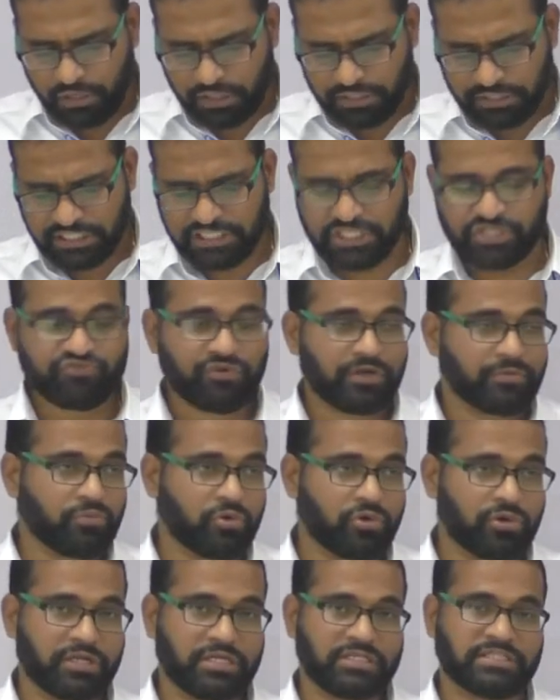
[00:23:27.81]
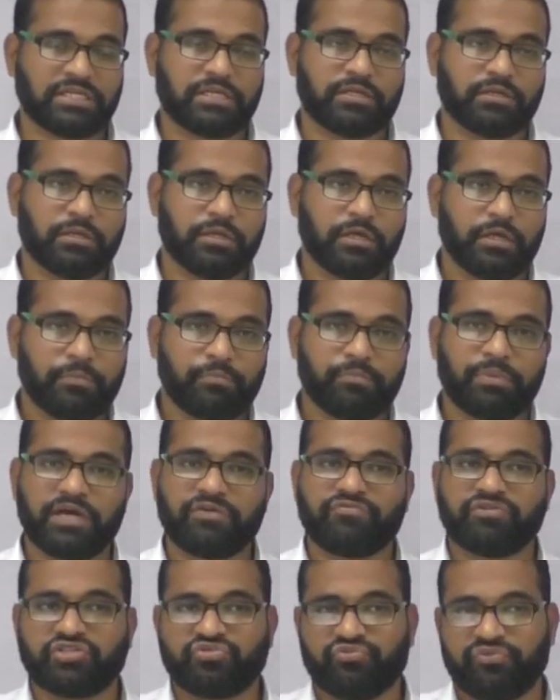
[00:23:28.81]
this is one more reason
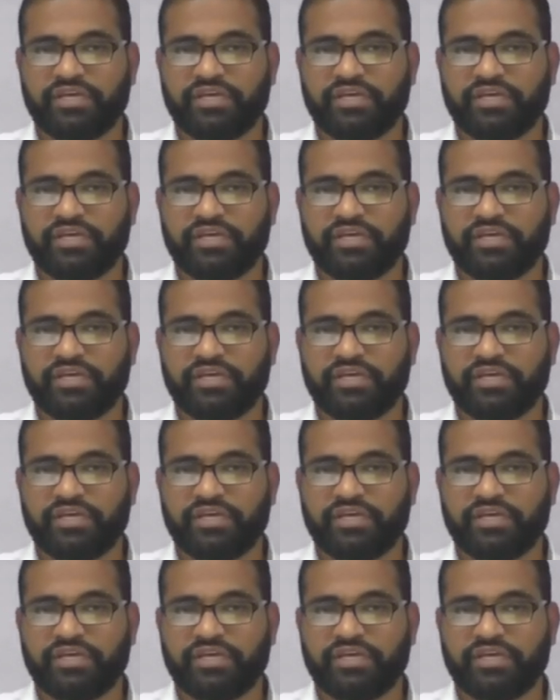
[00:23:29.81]
by which